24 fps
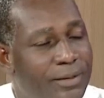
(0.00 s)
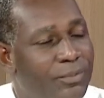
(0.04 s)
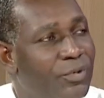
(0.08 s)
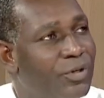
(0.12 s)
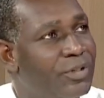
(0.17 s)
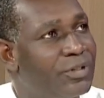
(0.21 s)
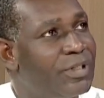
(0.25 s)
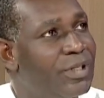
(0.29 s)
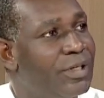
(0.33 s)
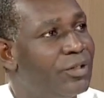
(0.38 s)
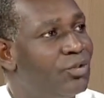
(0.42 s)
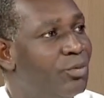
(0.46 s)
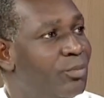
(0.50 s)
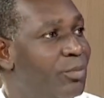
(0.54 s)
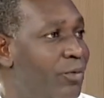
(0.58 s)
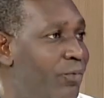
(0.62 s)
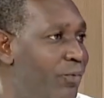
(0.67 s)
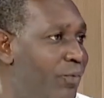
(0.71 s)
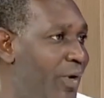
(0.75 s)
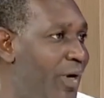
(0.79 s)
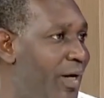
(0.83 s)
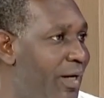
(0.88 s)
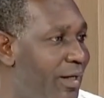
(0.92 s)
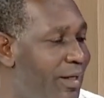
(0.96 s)
But to be
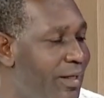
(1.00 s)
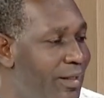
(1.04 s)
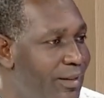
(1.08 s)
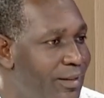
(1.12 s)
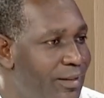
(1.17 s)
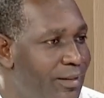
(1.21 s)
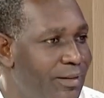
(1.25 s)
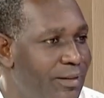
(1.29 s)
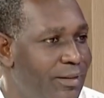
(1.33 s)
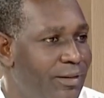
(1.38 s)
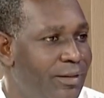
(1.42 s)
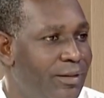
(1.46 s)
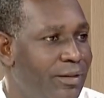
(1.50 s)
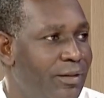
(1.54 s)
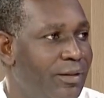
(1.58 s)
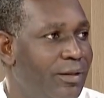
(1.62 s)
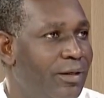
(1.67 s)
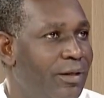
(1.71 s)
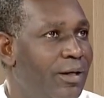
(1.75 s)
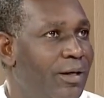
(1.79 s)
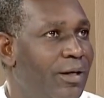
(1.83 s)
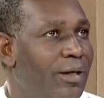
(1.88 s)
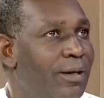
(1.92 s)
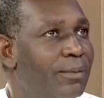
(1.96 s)
frank,
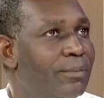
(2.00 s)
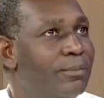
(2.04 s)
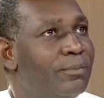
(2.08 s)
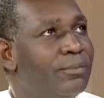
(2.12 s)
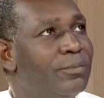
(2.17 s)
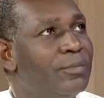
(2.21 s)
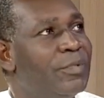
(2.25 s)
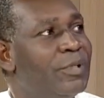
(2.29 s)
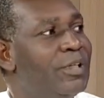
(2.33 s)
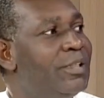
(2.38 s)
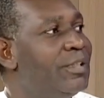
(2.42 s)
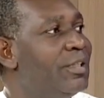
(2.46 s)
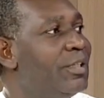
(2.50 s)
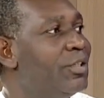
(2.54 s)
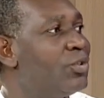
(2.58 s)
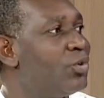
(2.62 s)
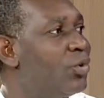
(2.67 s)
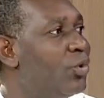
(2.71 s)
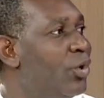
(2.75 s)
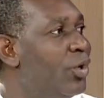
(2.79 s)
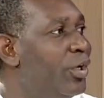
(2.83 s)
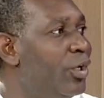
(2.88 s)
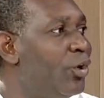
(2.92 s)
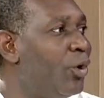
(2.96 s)
it is
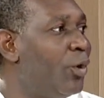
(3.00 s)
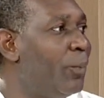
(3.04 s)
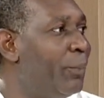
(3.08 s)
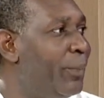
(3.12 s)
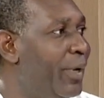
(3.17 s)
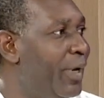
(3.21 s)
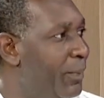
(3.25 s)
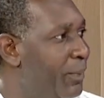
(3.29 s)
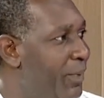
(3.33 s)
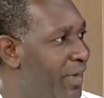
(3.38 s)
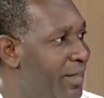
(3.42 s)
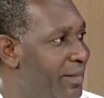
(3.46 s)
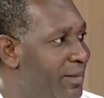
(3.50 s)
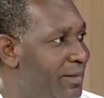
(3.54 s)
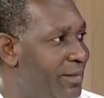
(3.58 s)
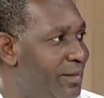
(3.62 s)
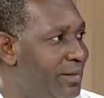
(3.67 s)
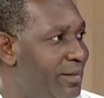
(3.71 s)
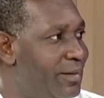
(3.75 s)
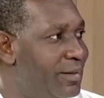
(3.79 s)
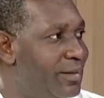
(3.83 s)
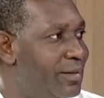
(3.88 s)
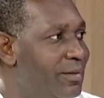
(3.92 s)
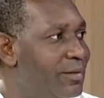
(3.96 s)
only on
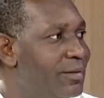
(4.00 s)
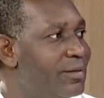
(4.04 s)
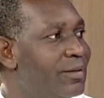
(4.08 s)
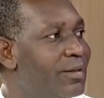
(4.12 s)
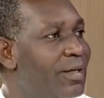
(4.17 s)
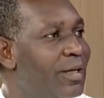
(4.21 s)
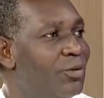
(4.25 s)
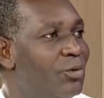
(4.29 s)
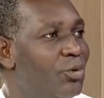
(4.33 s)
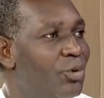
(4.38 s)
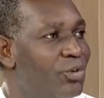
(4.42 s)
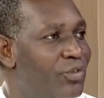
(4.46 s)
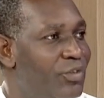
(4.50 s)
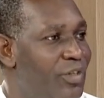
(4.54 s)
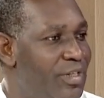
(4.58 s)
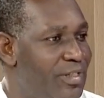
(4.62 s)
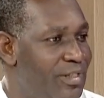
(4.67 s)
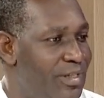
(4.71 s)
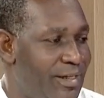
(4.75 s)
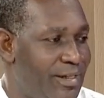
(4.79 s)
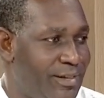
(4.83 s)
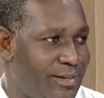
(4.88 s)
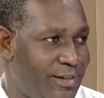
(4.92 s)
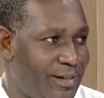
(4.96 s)
papers that those things
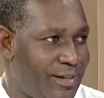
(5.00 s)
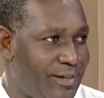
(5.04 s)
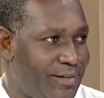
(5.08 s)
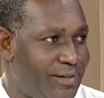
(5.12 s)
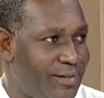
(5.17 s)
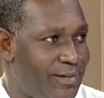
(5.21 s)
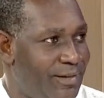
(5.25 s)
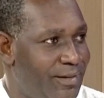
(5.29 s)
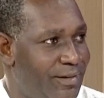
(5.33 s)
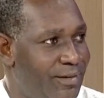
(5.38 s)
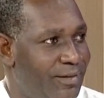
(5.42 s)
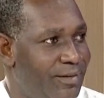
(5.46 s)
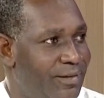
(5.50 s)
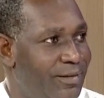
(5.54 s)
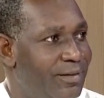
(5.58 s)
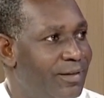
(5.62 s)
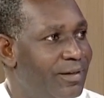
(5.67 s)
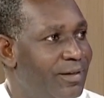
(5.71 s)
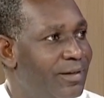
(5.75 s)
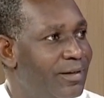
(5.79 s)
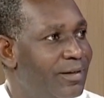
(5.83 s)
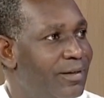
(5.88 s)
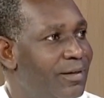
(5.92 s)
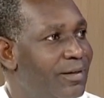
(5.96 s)
exist,
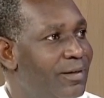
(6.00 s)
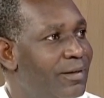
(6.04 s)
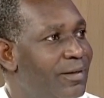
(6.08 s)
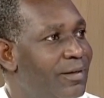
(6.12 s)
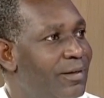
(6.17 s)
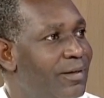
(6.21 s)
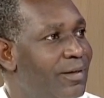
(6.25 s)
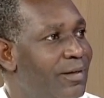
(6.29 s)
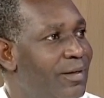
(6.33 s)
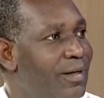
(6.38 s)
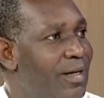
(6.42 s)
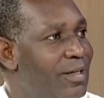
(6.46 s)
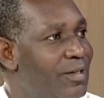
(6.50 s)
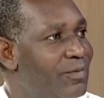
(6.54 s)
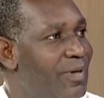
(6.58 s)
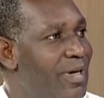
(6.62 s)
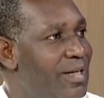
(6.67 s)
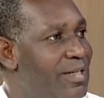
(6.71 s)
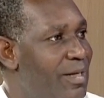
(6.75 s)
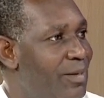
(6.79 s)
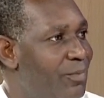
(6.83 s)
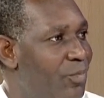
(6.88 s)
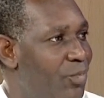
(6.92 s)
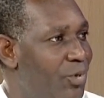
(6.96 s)
as far
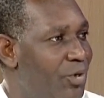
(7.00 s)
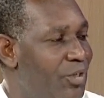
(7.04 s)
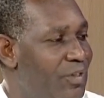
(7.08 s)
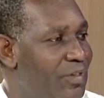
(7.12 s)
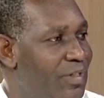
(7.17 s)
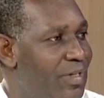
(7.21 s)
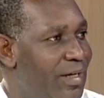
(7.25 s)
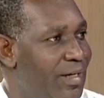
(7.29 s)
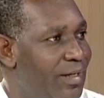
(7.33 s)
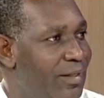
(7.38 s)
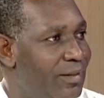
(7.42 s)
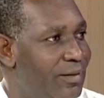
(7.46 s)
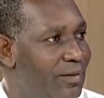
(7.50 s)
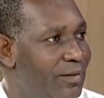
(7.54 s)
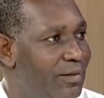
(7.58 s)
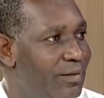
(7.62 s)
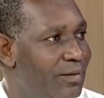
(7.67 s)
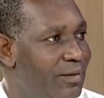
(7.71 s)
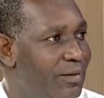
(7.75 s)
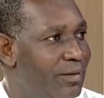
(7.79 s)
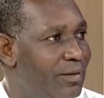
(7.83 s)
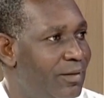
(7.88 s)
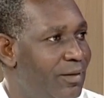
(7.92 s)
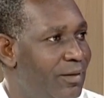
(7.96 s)
as I'm concerned.
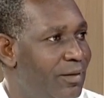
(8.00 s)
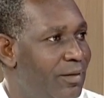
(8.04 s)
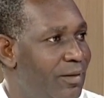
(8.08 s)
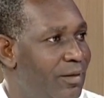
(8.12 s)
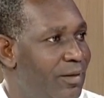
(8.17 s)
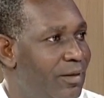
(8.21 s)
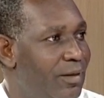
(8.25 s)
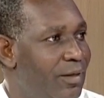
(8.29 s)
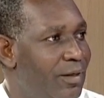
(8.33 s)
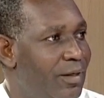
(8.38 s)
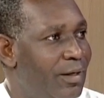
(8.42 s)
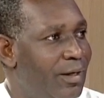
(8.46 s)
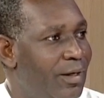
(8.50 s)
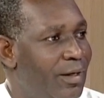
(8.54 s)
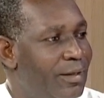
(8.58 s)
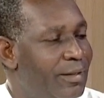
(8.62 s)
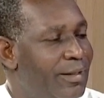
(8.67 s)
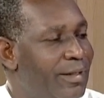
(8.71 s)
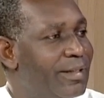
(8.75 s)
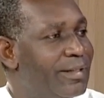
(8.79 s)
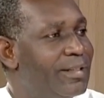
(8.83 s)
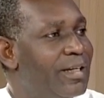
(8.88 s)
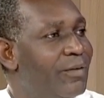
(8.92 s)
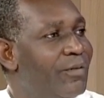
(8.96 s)

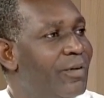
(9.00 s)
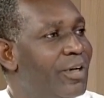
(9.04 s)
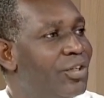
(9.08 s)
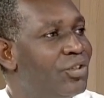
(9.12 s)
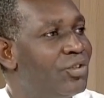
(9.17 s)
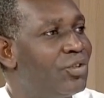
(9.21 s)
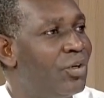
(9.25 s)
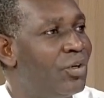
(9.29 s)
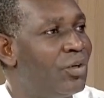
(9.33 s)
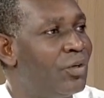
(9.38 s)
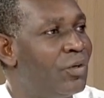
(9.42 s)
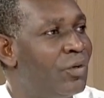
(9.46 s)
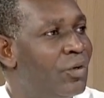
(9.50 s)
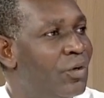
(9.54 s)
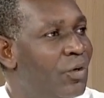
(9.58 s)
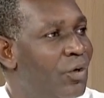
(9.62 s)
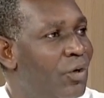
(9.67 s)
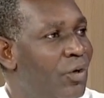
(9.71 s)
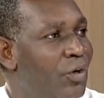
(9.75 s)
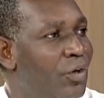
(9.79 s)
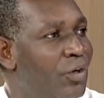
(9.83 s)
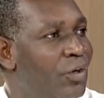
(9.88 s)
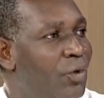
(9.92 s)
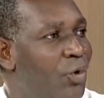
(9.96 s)
The intervention
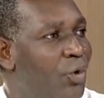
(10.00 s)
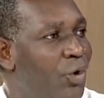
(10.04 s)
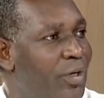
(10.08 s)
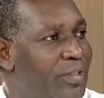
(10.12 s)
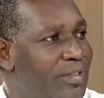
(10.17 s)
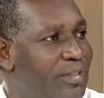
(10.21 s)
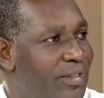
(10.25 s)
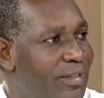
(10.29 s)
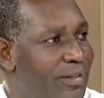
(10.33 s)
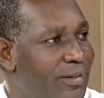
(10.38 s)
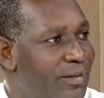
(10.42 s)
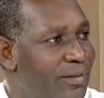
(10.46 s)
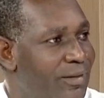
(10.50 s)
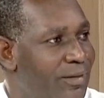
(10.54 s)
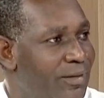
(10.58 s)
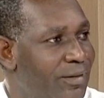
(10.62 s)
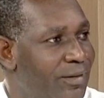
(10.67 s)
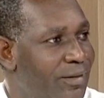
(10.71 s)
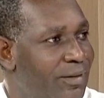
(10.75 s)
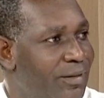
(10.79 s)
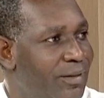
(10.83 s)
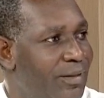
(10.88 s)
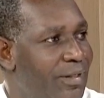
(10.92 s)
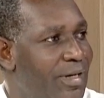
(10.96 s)
on cotton,
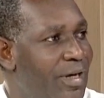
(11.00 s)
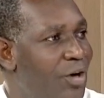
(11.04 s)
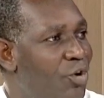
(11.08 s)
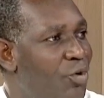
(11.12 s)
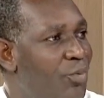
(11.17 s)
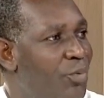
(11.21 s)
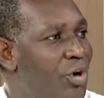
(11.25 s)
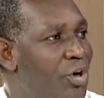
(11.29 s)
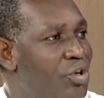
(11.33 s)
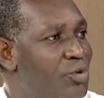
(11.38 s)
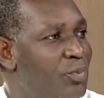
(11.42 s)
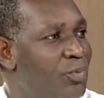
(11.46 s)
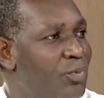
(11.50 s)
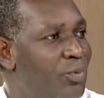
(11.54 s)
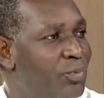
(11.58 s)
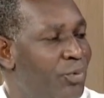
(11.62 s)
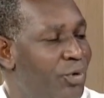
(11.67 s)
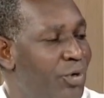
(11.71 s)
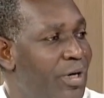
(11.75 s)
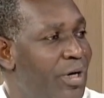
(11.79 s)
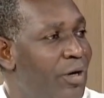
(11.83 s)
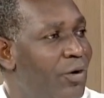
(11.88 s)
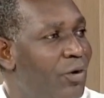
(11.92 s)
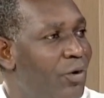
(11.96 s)
the Ankobro's
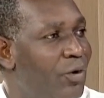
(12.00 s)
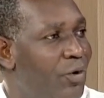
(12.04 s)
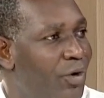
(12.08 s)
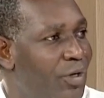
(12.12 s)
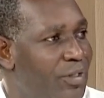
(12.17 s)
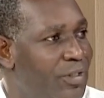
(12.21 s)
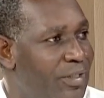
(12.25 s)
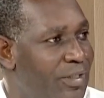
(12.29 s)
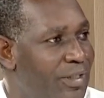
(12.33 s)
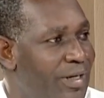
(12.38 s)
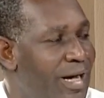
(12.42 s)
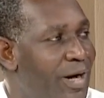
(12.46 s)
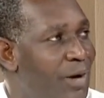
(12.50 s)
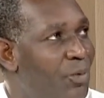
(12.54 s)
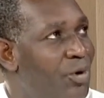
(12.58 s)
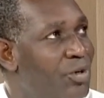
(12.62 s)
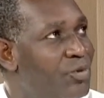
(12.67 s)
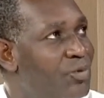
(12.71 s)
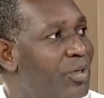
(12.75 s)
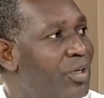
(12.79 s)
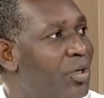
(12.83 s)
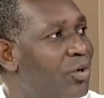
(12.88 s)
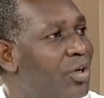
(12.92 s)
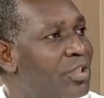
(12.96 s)
program on cotton, I was
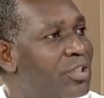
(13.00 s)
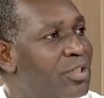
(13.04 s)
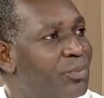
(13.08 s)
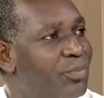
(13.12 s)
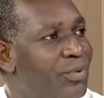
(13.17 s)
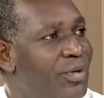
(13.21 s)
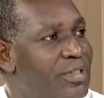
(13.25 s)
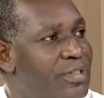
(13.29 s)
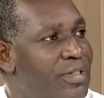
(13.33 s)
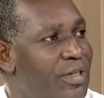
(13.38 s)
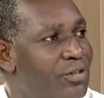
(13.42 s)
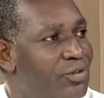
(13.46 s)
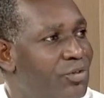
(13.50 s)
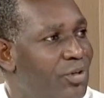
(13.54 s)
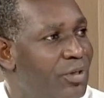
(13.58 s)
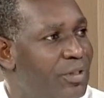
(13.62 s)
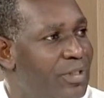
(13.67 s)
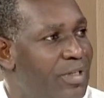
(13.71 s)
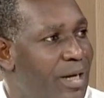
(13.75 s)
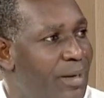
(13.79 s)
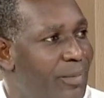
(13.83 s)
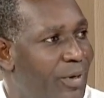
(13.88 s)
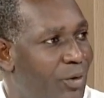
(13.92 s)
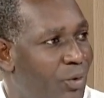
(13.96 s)
with the cotton president some
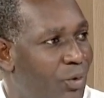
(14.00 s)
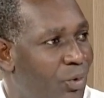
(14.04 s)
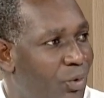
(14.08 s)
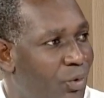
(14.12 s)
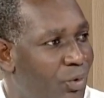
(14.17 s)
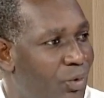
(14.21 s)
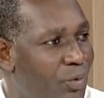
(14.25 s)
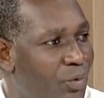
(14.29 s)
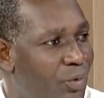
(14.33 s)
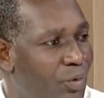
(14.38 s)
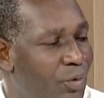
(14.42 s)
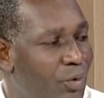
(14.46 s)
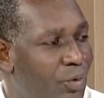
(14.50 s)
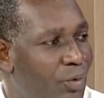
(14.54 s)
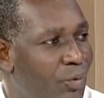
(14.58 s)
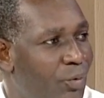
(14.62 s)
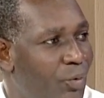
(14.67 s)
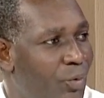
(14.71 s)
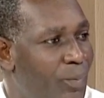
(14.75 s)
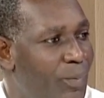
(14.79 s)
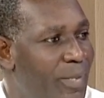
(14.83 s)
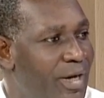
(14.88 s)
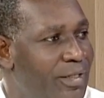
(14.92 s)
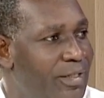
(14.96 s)
time ago.
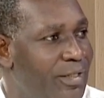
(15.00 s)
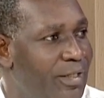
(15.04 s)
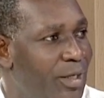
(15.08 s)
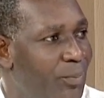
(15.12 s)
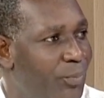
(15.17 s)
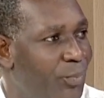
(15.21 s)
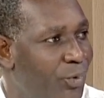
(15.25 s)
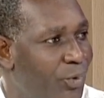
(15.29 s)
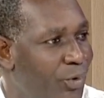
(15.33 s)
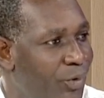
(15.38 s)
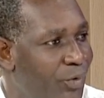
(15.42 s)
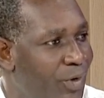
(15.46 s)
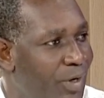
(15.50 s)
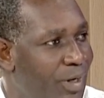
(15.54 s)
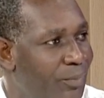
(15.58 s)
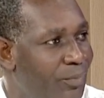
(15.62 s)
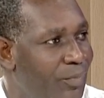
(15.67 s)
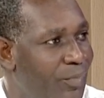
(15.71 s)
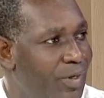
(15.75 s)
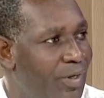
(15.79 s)
We met in a program.